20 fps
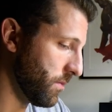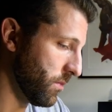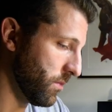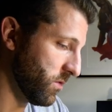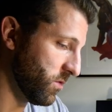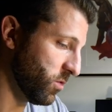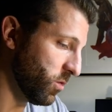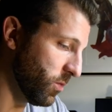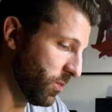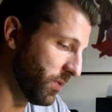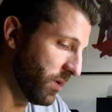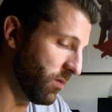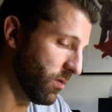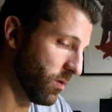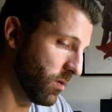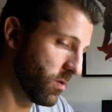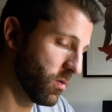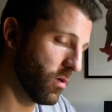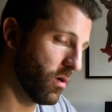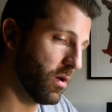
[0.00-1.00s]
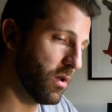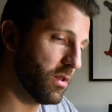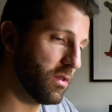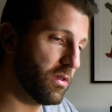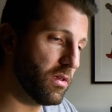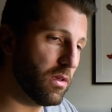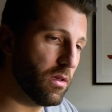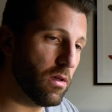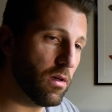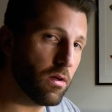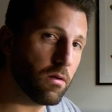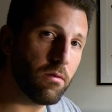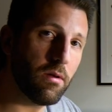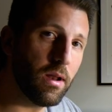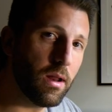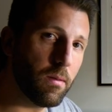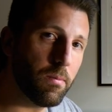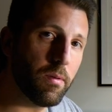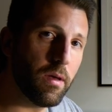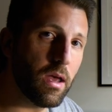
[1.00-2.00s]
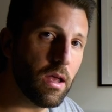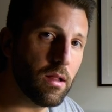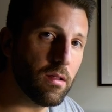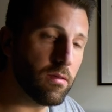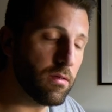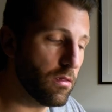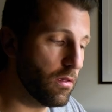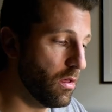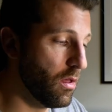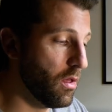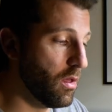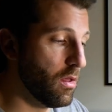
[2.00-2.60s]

superior quality acrylic paints,